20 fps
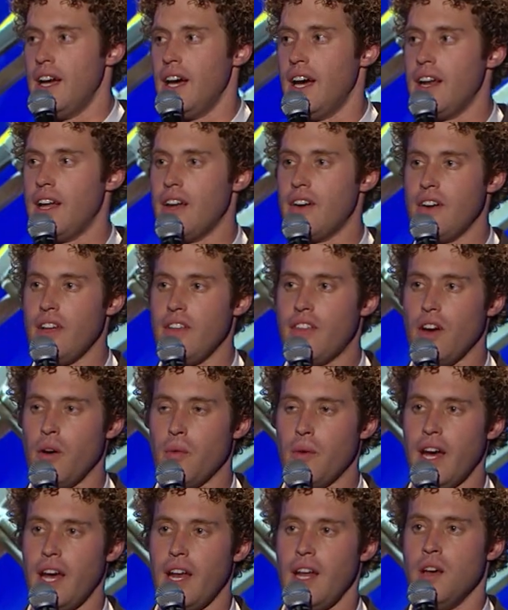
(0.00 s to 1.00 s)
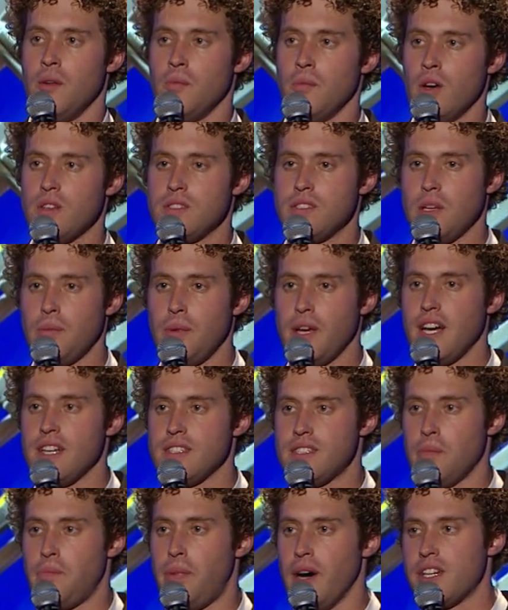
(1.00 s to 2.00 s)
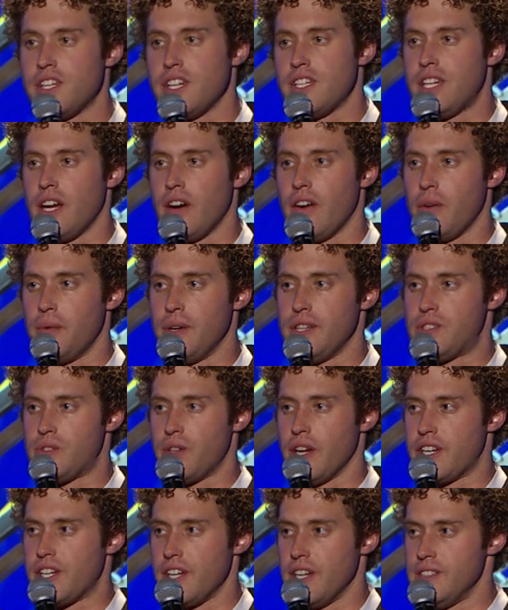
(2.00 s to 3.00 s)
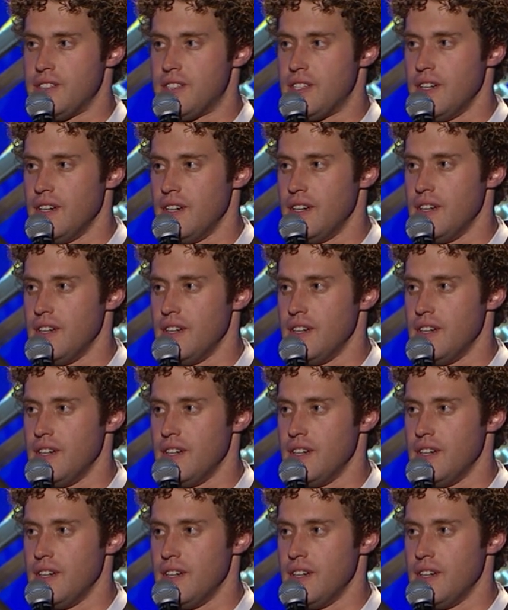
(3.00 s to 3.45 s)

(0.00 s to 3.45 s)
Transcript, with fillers: And underneath I'll write, mostly because of budgetary restrictions.